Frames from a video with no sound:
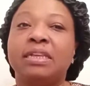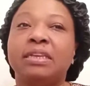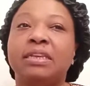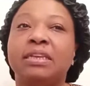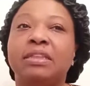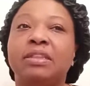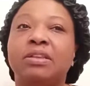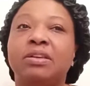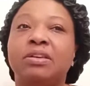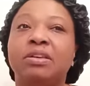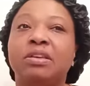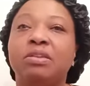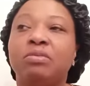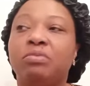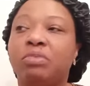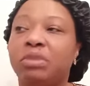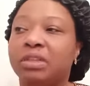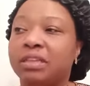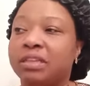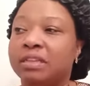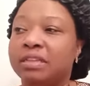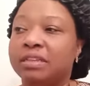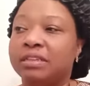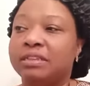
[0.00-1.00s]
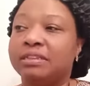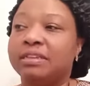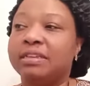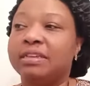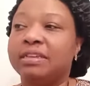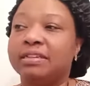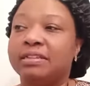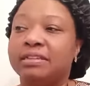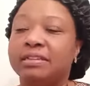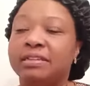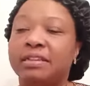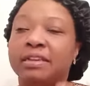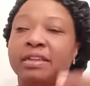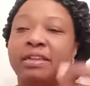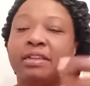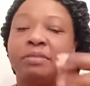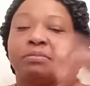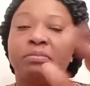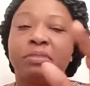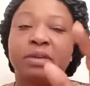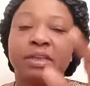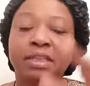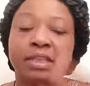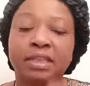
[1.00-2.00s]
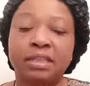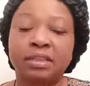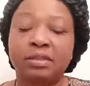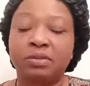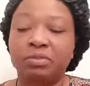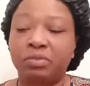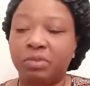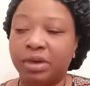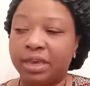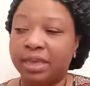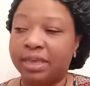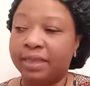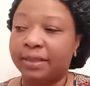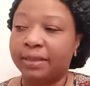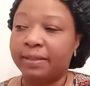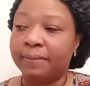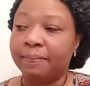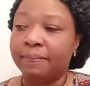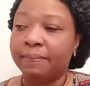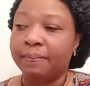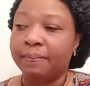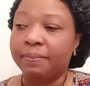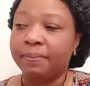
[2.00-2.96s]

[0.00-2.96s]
you know, he wanted to see his son, but anyway.